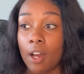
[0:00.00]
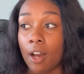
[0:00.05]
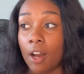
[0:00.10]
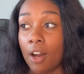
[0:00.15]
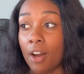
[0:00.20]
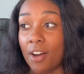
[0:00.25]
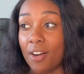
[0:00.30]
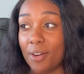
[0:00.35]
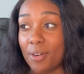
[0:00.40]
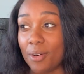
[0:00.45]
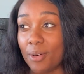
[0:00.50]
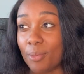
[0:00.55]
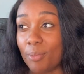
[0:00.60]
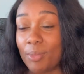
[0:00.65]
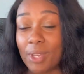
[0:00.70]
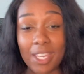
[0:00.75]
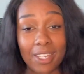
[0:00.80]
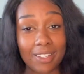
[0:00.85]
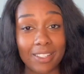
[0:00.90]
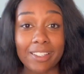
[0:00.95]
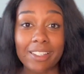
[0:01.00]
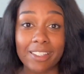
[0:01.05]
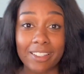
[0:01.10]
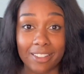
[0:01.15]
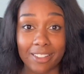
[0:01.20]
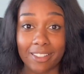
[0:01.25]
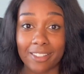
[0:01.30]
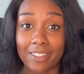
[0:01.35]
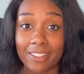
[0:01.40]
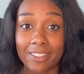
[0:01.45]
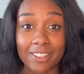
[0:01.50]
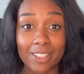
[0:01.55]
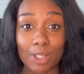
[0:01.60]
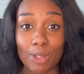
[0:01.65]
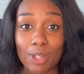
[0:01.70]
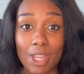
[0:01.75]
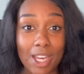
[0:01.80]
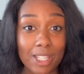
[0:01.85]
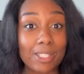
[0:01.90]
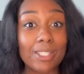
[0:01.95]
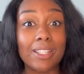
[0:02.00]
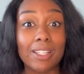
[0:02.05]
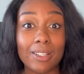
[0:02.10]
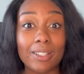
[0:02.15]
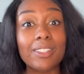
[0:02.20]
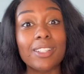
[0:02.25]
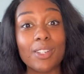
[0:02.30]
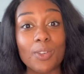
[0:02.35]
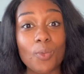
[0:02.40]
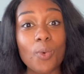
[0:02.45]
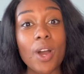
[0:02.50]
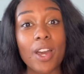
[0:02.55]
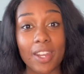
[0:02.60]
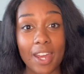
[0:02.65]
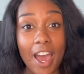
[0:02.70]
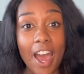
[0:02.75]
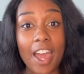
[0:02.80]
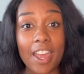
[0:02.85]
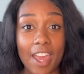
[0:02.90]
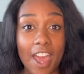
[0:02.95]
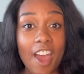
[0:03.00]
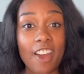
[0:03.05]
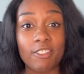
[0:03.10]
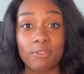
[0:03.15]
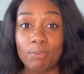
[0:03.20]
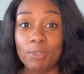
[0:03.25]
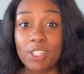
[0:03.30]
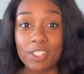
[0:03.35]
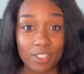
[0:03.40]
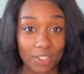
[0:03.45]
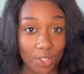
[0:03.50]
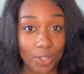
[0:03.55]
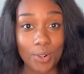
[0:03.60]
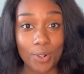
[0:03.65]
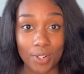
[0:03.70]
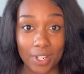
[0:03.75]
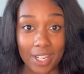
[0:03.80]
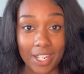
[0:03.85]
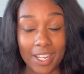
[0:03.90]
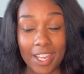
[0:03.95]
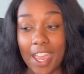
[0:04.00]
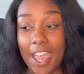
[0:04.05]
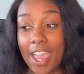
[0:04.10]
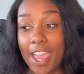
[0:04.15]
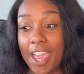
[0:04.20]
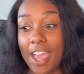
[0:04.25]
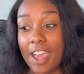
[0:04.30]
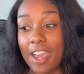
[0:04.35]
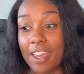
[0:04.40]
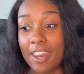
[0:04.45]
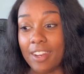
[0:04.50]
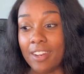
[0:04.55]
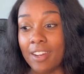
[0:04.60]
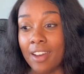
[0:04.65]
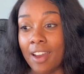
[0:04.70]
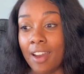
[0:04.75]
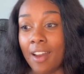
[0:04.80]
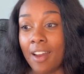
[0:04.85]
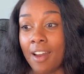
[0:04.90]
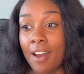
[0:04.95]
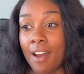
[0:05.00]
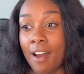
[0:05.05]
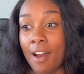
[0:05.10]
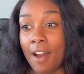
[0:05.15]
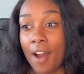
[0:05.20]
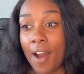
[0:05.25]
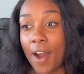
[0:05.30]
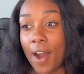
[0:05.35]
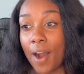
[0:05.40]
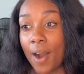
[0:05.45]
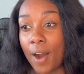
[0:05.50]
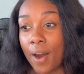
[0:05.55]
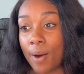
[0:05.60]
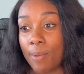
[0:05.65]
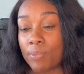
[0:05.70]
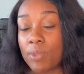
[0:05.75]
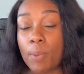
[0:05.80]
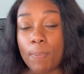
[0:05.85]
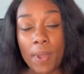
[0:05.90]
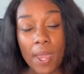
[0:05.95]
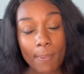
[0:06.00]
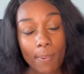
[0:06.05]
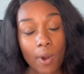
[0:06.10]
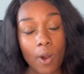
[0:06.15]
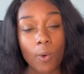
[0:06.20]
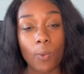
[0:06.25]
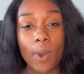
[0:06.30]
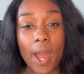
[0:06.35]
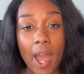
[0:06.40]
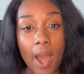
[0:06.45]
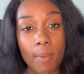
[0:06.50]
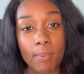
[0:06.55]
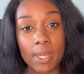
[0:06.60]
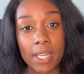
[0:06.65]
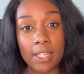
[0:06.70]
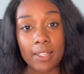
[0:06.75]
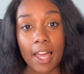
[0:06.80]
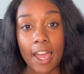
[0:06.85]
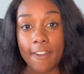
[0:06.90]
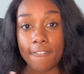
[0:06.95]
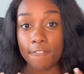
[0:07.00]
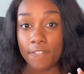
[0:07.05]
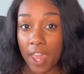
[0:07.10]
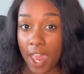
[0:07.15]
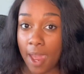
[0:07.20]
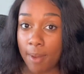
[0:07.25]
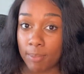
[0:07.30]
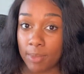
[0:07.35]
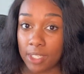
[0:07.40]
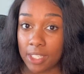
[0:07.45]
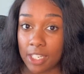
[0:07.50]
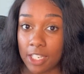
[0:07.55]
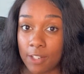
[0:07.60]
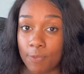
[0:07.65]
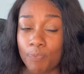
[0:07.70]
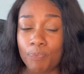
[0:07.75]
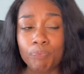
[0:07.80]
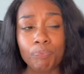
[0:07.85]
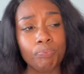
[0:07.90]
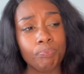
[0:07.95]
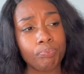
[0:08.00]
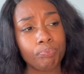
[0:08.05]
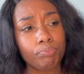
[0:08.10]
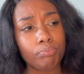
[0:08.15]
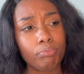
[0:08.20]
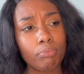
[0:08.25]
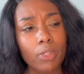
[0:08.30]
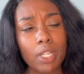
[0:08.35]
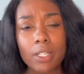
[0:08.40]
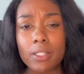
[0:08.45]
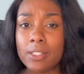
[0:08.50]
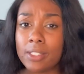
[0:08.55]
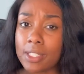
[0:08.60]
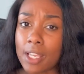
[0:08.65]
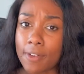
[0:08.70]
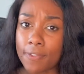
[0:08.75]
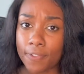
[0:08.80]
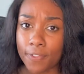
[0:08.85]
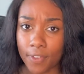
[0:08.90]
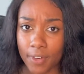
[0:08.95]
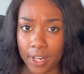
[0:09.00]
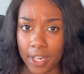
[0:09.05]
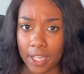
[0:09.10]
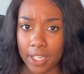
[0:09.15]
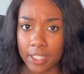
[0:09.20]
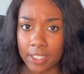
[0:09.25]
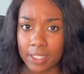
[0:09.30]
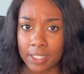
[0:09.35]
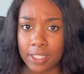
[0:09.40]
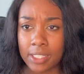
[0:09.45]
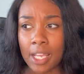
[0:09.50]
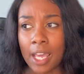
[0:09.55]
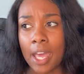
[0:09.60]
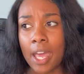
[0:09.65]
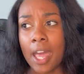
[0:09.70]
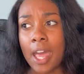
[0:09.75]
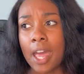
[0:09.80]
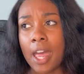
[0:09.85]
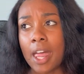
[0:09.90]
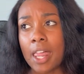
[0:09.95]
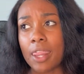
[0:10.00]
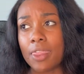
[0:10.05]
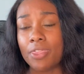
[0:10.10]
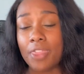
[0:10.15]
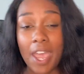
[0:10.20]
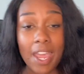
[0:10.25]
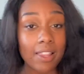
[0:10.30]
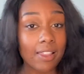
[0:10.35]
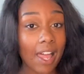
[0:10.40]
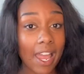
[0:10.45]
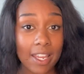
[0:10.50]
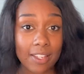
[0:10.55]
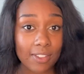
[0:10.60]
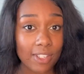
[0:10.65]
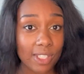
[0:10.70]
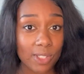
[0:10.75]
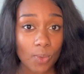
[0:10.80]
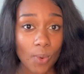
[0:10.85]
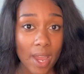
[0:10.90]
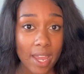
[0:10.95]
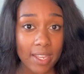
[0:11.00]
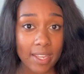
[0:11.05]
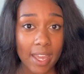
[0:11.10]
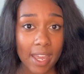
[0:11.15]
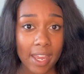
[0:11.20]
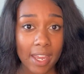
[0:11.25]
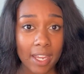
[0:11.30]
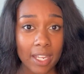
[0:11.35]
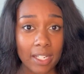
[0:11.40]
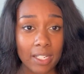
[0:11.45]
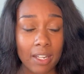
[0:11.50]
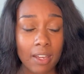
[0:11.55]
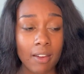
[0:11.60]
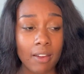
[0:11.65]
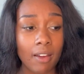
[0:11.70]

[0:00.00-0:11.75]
and eating. So that's literally what I have been doing. And the people around me, like family, some friends, they like this weight gain.